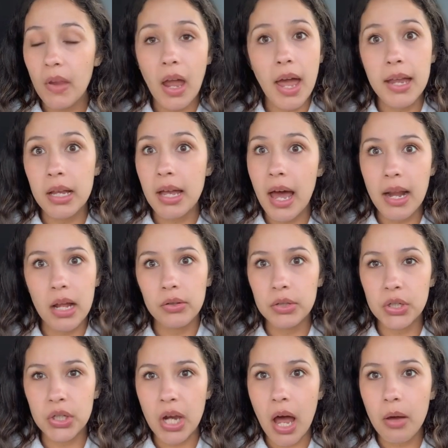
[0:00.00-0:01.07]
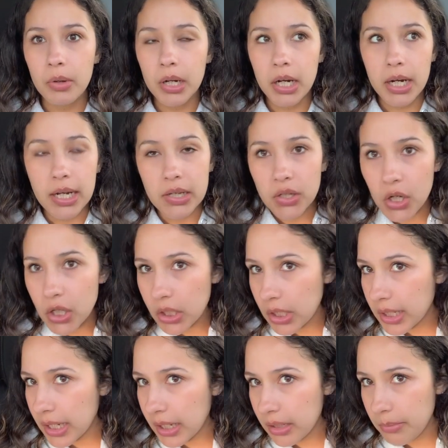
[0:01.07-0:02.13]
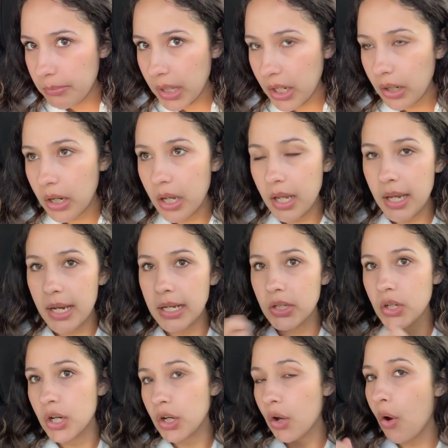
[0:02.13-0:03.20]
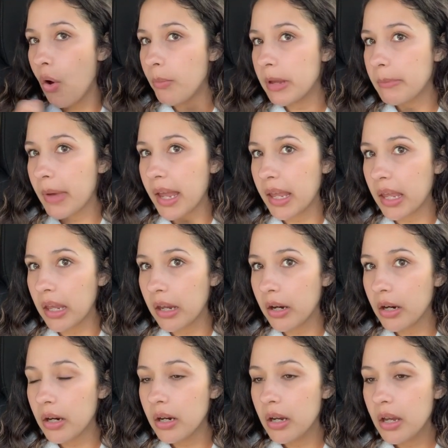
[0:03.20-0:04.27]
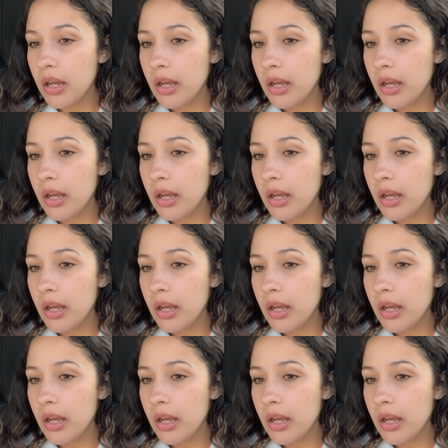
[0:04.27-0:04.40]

I got out the shower and I started looking in the mirror and I started combing my hair,